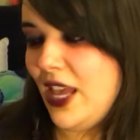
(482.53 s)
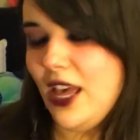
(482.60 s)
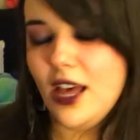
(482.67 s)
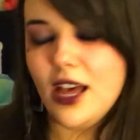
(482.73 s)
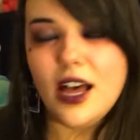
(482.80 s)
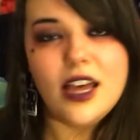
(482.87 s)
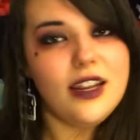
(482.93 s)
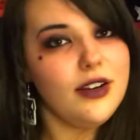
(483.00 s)

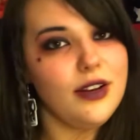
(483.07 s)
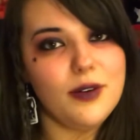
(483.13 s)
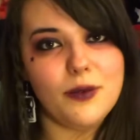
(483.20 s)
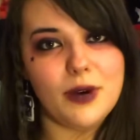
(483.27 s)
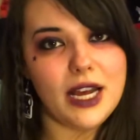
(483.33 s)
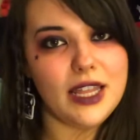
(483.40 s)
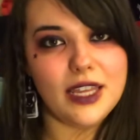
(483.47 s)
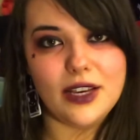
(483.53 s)
I don't know
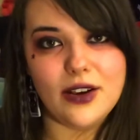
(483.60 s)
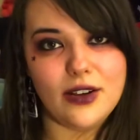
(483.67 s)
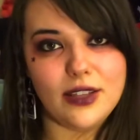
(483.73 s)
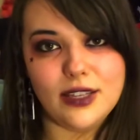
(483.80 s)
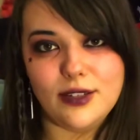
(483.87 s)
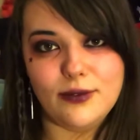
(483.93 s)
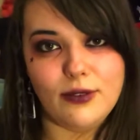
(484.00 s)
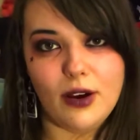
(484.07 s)
where they got
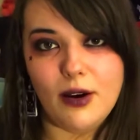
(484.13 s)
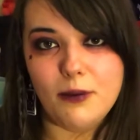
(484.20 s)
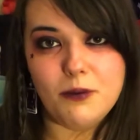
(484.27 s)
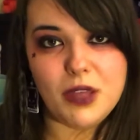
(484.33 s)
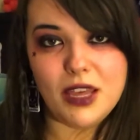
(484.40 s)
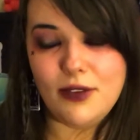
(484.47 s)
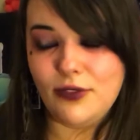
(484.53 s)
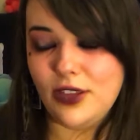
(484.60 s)
this from, but
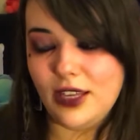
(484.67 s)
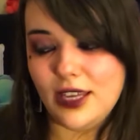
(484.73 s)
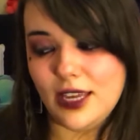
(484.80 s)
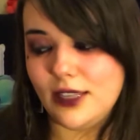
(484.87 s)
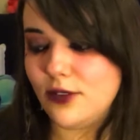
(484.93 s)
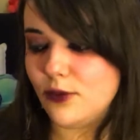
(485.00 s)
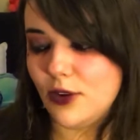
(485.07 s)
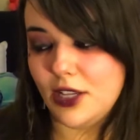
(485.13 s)
if your
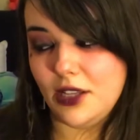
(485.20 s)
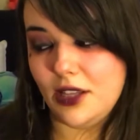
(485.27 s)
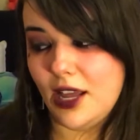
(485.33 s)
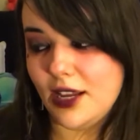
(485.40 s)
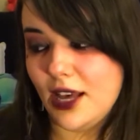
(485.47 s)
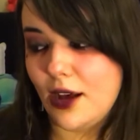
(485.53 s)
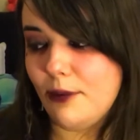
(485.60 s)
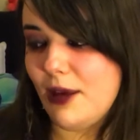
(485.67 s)
kids really
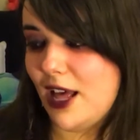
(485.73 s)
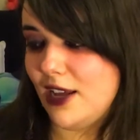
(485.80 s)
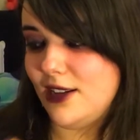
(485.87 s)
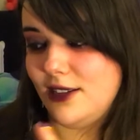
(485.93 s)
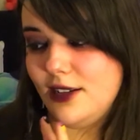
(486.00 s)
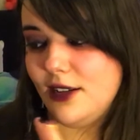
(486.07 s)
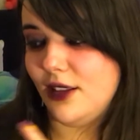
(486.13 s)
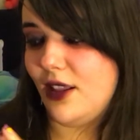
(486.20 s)
like
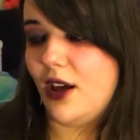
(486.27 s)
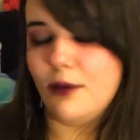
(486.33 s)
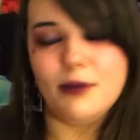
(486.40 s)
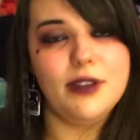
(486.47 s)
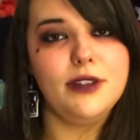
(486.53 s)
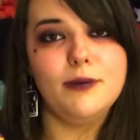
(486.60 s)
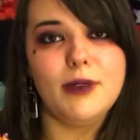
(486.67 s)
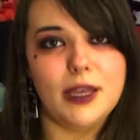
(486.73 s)
alpacas and
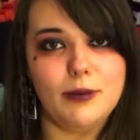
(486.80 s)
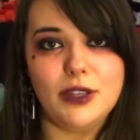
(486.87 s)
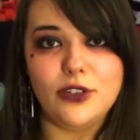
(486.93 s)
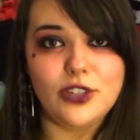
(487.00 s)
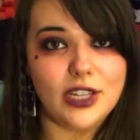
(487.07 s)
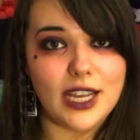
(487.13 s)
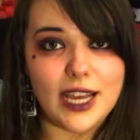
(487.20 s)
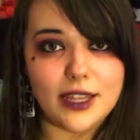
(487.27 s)
llamas, maybe you
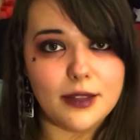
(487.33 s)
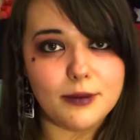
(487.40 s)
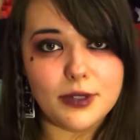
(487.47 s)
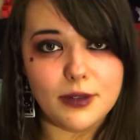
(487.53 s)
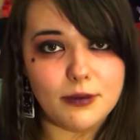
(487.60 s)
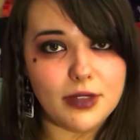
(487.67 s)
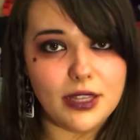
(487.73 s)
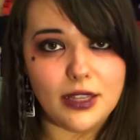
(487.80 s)
should get them
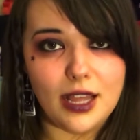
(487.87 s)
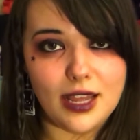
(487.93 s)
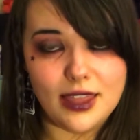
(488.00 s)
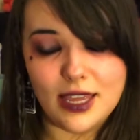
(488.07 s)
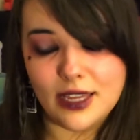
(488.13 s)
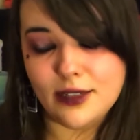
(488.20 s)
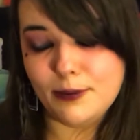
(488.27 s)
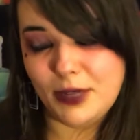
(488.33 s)
something like
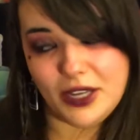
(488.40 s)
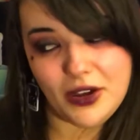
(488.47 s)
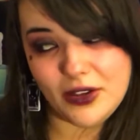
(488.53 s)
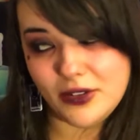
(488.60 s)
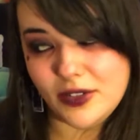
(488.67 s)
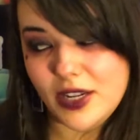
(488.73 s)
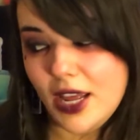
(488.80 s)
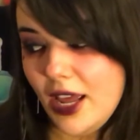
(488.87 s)
this,
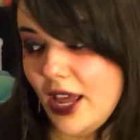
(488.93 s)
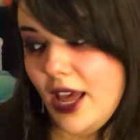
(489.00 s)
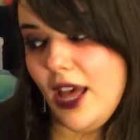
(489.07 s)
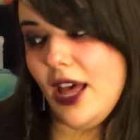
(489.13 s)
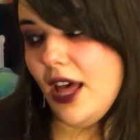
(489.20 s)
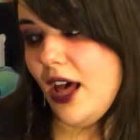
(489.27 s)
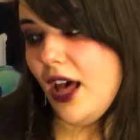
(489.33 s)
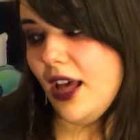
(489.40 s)
because
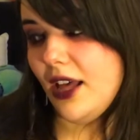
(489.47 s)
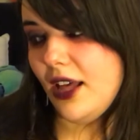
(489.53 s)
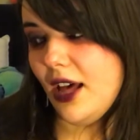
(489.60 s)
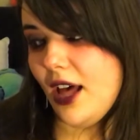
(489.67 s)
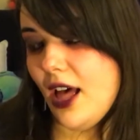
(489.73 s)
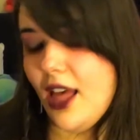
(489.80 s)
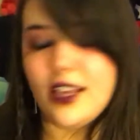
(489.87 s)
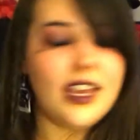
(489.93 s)

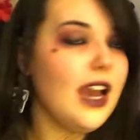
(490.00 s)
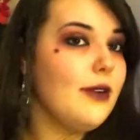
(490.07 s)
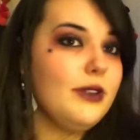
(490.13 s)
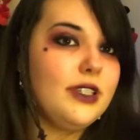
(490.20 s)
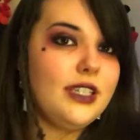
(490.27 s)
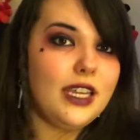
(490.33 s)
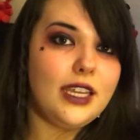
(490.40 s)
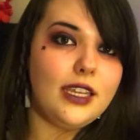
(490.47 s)
I
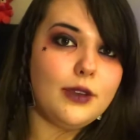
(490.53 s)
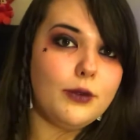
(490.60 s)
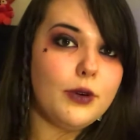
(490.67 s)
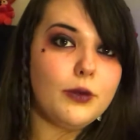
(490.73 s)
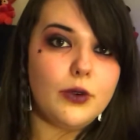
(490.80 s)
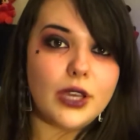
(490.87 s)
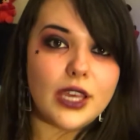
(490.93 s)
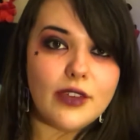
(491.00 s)
guarantee you
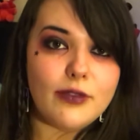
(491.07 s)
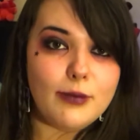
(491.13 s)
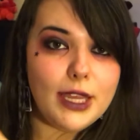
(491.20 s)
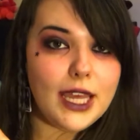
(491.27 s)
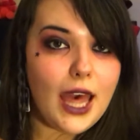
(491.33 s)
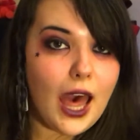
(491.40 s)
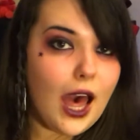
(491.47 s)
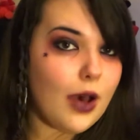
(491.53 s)
it will give
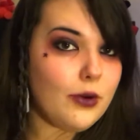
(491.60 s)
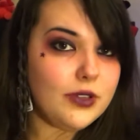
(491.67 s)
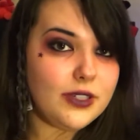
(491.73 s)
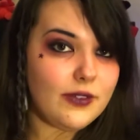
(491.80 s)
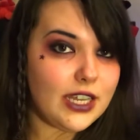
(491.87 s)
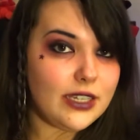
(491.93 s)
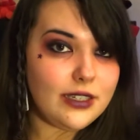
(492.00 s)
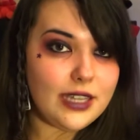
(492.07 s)
me hours
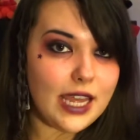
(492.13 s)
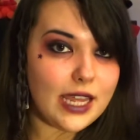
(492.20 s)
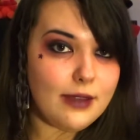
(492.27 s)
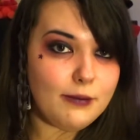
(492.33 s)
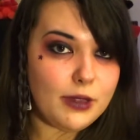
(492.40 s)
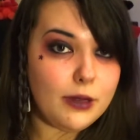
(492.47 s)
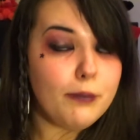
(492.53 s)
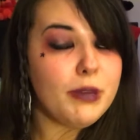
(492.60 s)
of
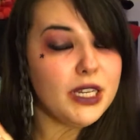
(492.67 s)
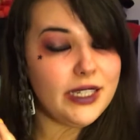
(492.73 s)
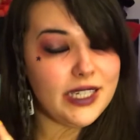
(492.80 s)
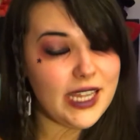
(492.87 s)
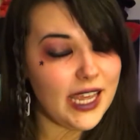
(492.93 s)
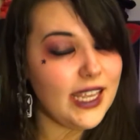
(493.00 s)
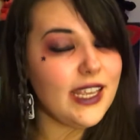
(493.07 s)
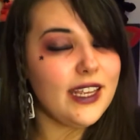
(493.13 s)
entertainment,
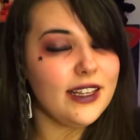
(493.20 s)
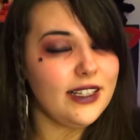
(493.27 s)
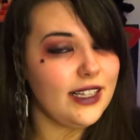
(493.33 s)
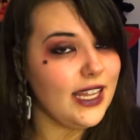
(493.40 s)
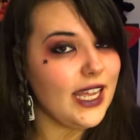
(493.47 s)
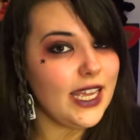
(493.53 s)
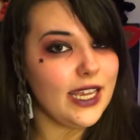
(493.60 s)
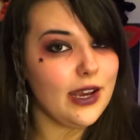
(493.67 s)

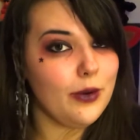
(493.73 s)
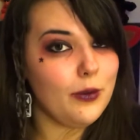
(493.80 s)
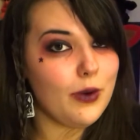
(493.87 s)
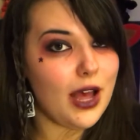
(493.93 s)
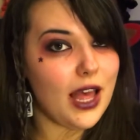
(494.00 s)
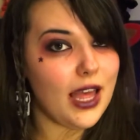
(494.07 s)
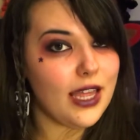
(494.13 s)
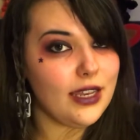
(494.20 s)
particularly
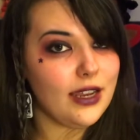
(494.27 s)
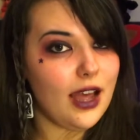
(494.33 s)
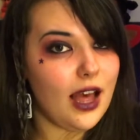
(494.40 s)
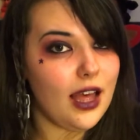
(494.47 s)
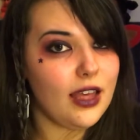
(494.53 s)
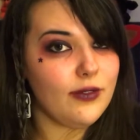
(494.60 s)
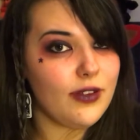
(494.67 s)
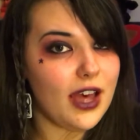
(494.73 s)
when
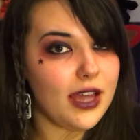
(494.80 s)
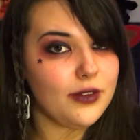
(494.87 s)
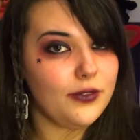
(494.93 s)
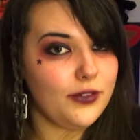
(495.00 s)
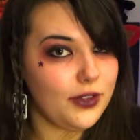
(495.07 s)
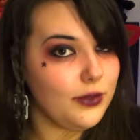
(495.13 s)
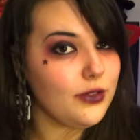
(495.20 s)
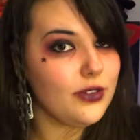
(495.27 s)
I've had a
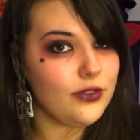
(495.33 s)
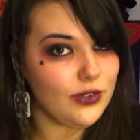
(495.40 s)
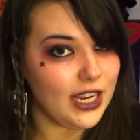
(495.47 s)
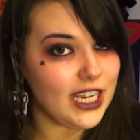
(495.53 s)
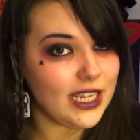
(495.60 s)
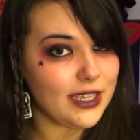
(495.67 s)
few to drink.